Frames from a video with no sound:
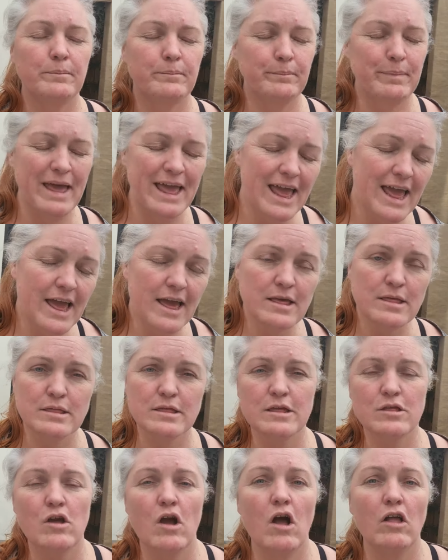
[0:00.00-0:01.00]

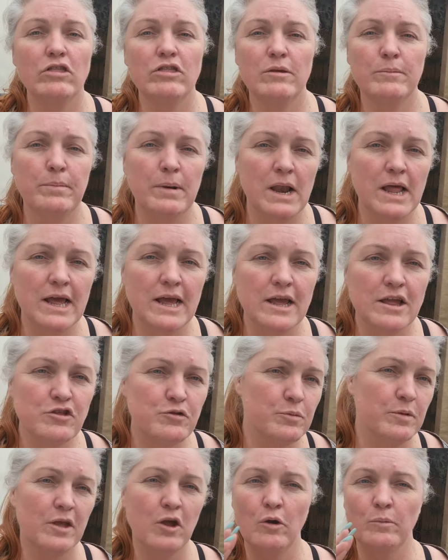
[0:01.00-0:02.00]
pasted on the
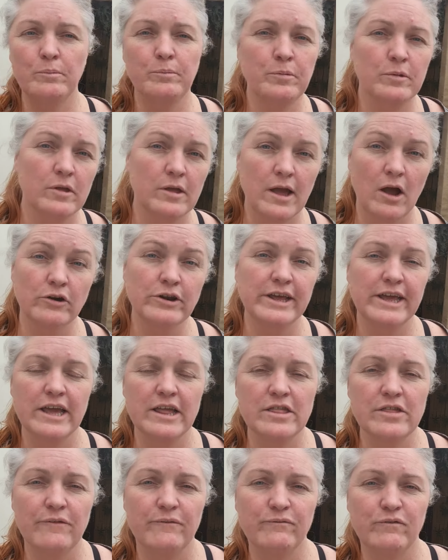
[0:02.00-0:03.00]
bleach, got, got it
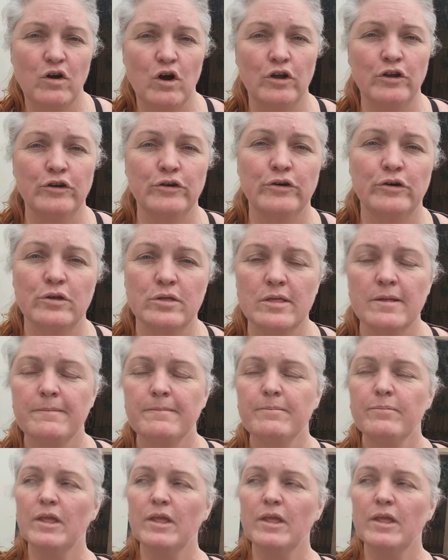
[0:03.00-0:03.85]
in the foils,